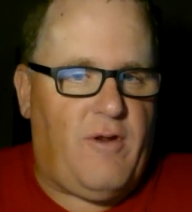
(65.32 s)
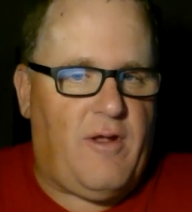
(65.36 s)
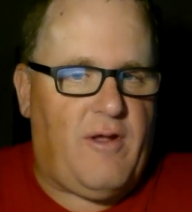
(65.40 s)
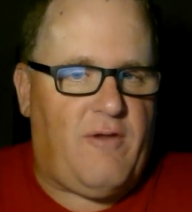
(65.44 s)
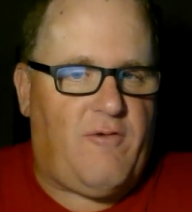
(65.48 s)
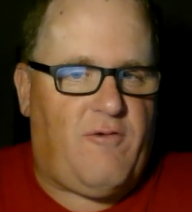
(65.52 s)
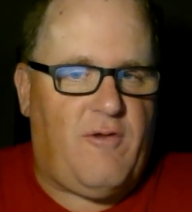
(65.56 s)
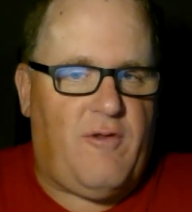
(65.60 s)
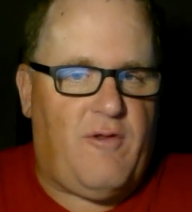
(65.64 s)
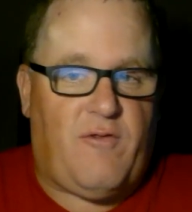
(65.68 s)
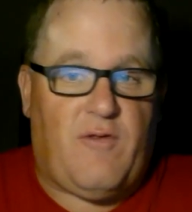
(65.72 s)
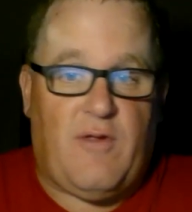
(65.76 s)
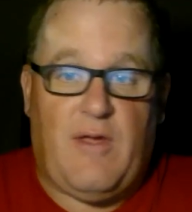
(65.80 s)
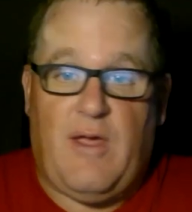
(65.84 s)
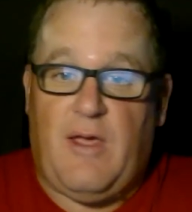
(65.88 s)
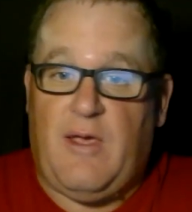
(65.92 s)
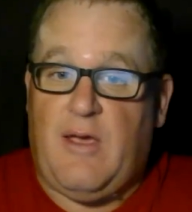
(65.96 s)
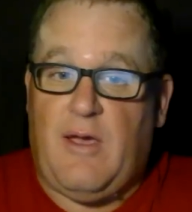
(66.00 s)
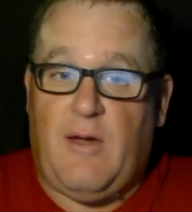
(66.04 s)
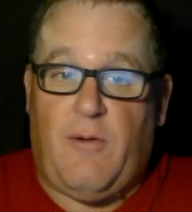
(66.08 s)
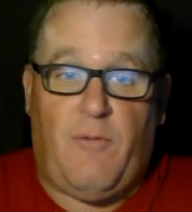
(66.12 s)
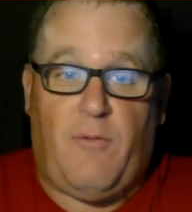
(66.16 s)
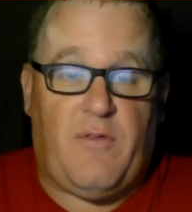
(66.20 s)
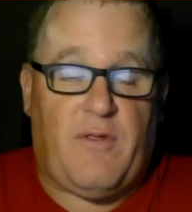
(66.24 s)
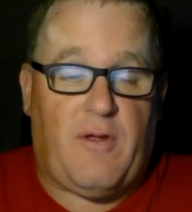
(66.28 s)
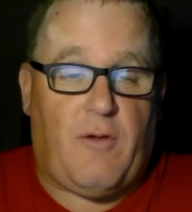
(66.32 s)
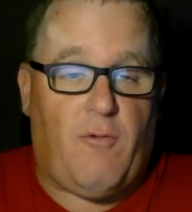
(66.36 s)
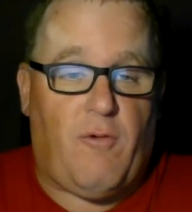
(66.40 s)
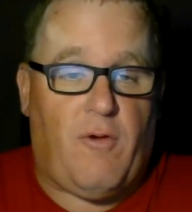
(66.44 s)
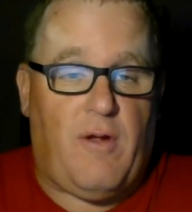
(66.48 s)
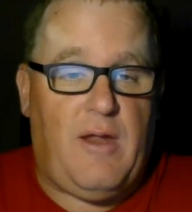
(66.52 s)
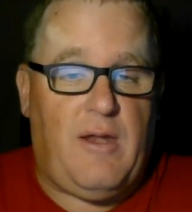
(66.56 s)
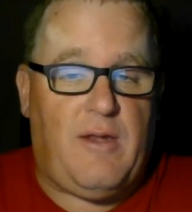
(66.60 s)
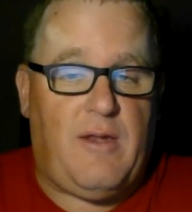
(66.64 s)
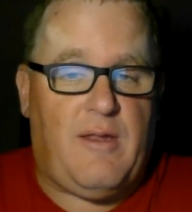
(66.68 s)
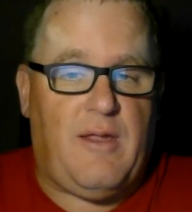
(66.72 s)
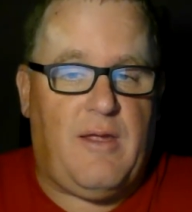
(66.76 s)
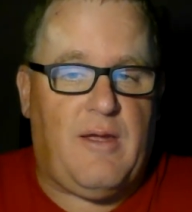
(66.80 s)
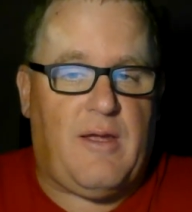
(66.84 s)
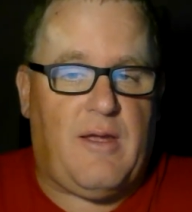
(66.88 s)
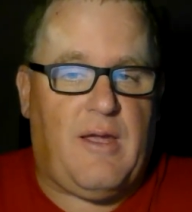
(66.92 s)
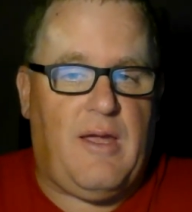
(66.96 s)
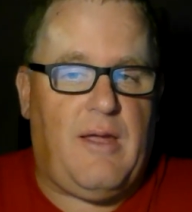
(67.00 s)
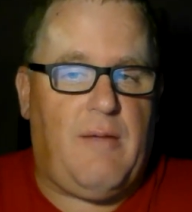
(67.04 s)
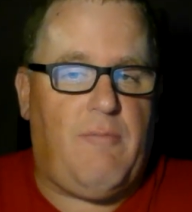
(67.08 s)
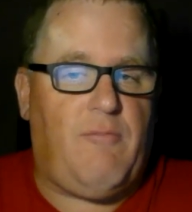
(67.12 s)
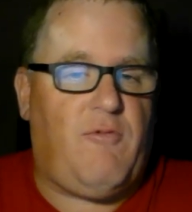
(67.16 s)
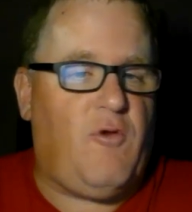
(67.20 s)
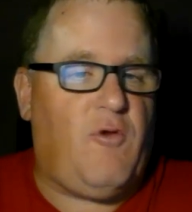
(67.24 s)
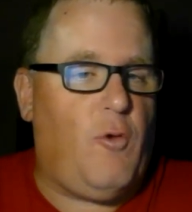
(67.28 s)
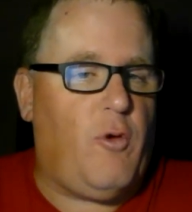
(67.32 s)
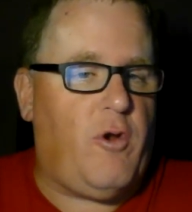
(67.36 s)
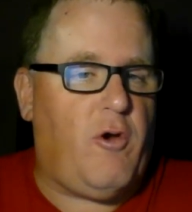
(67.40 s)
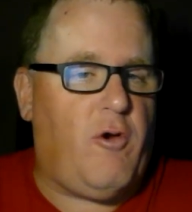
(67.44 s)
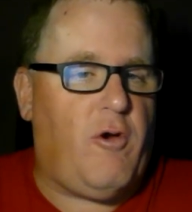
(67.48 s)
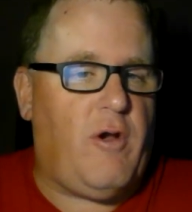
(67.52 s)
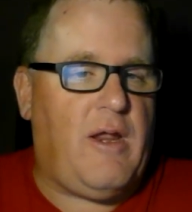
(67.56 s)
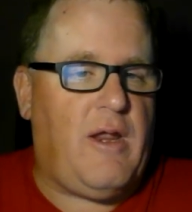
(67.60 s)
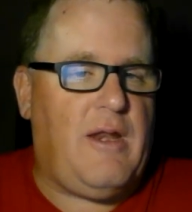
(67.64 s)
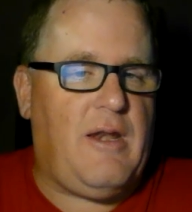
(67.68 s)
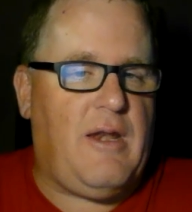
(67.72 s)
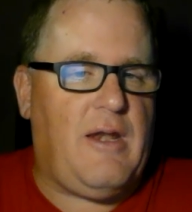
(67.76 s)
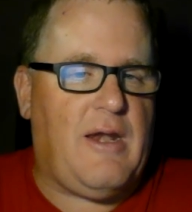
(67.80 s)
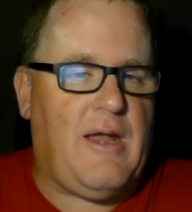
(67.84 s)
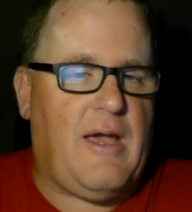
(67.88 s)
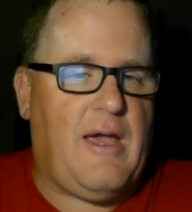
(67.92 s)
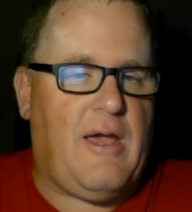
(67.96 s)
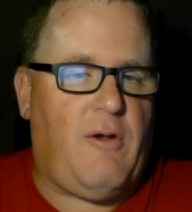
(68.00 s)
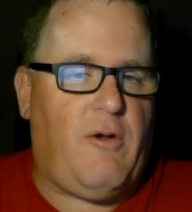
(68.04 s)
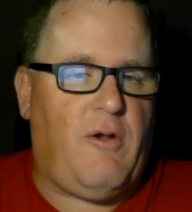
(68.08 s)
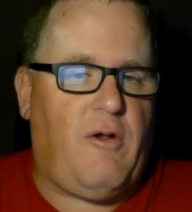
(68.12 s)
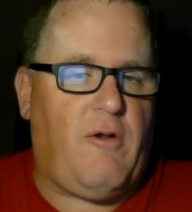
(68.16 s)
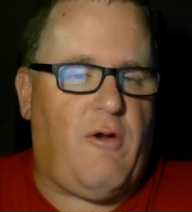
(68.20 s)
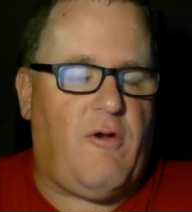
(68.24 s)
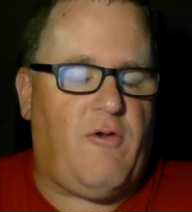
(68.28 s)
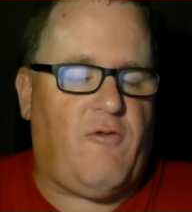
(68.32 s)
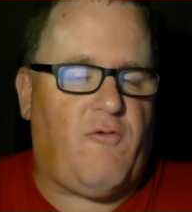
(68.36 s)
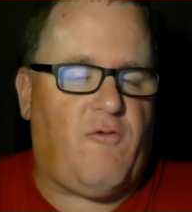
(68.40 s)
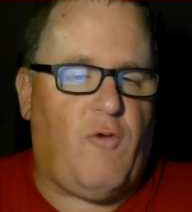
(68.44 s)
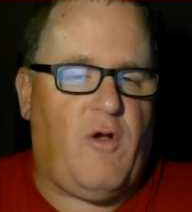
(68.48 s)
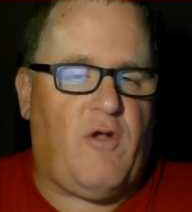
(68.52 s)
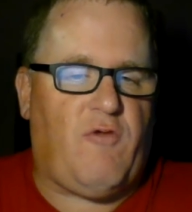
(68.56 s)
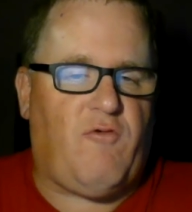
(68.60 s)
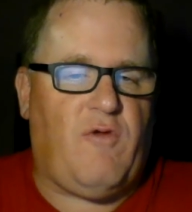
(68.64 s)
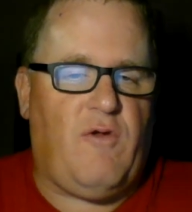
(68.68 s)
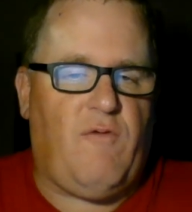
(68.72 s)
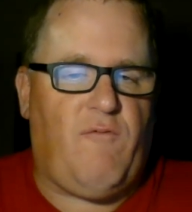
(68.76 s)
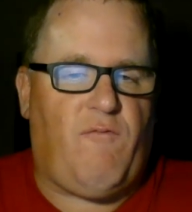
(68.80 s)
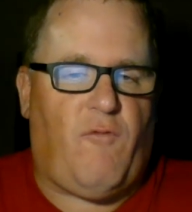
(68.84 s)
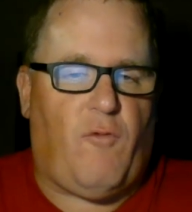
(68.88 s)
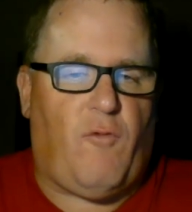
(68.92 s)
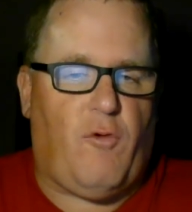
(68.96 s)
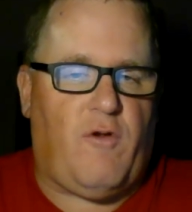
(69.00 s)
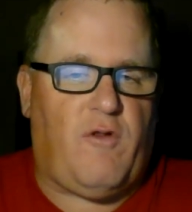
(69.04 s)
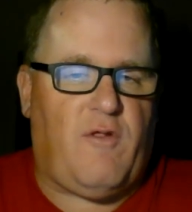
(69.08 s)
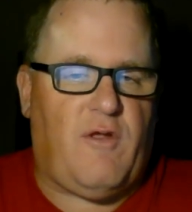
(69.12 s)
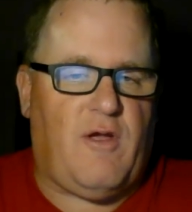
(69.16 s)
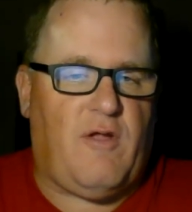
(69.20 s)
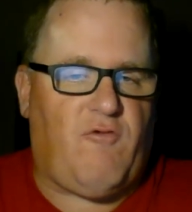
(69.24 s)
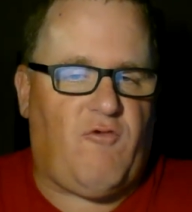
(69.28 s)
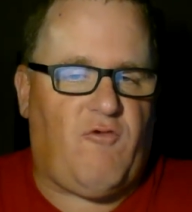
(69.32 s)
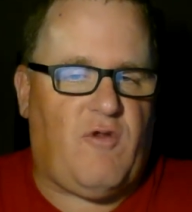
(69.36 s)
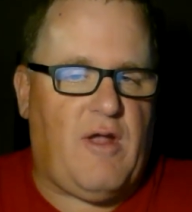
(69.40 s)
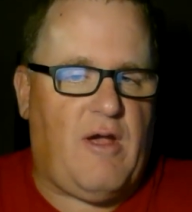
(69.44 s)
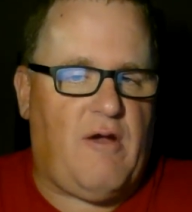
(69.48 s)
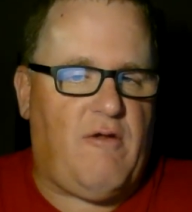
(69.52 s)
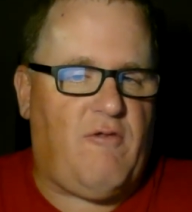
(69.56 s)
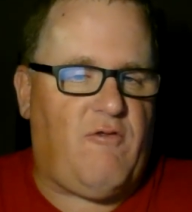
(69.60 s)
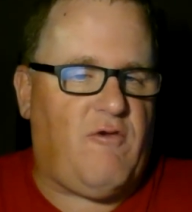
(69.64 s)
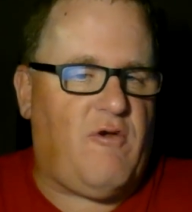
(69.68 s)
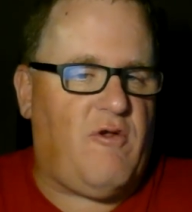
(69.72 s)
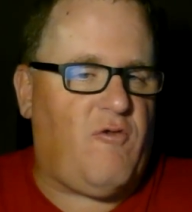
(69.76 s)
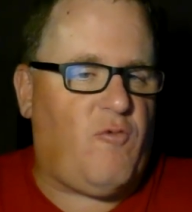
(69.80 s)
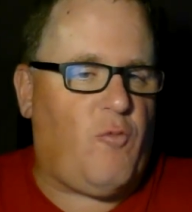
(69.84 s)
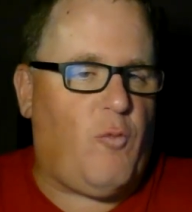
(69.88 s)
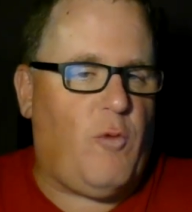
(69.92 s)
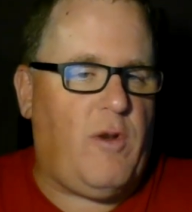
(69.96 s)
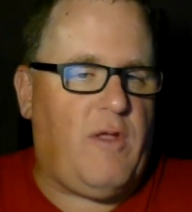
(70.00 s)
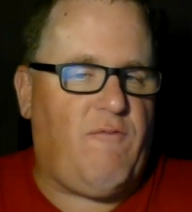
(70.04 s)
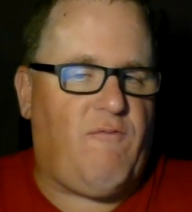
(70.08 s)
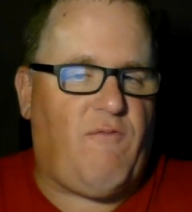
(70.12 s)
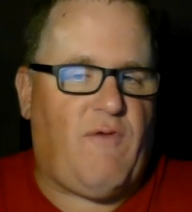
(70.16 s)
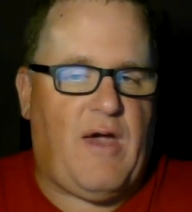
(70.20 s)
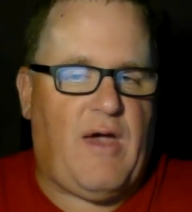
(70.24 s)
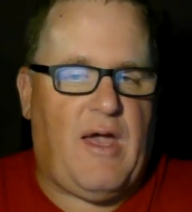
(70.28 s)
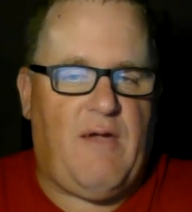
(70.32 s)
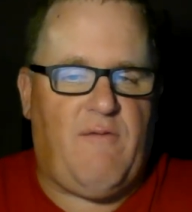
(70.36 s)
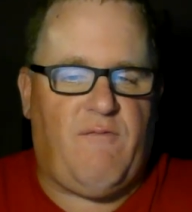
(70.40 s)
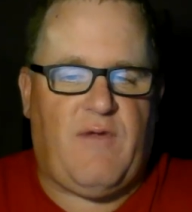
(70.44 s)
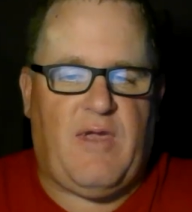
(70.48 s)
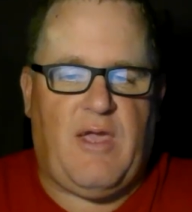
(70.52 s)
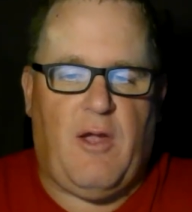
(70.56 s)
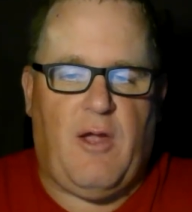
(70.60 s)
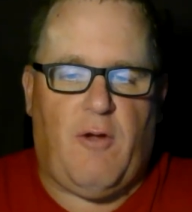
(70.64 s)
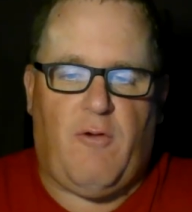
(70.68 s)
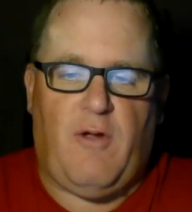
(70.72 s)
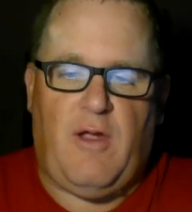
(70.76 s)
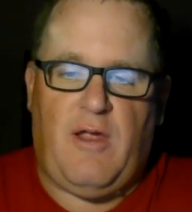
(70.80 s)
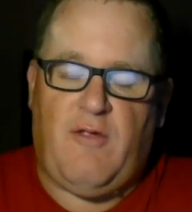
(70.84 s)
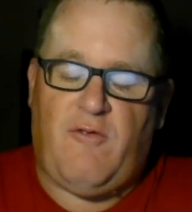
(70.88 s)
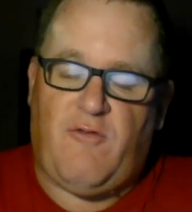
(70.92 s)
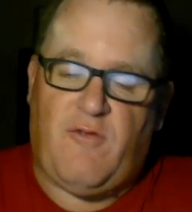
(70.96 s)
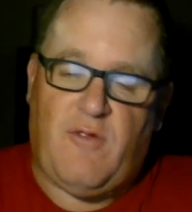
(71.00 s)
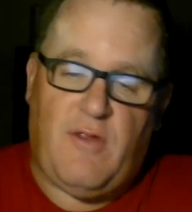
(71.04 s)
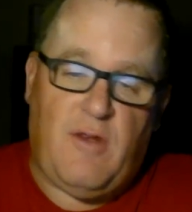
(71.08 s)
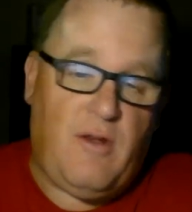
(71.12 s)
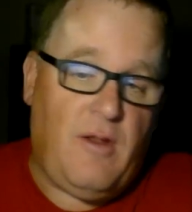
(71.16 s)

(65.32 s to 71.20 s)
I should say, with a great game, 289 yards rushing, 4 touchdowns on 25 carries.